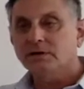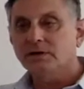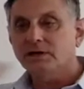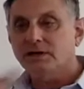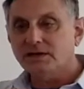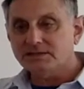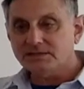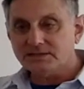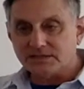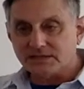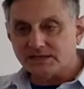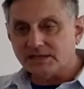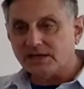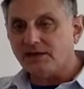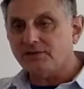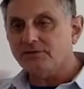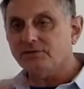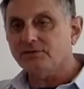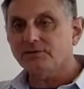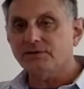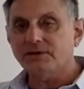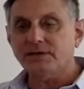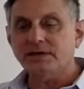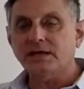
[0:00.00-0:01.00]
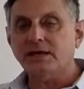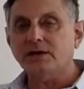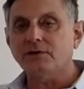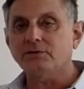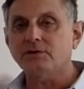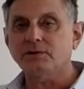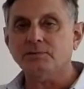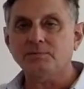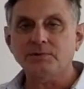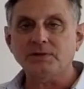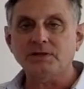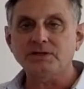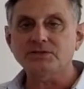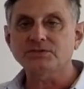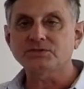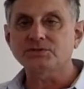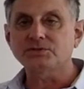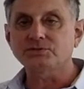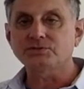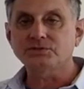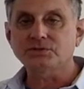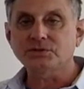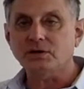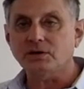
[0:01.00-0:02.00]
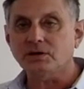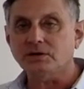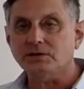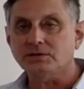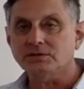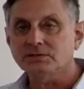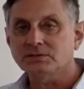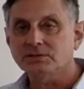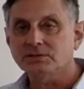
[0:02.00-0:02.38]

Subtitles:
and together they carry a +2 charge.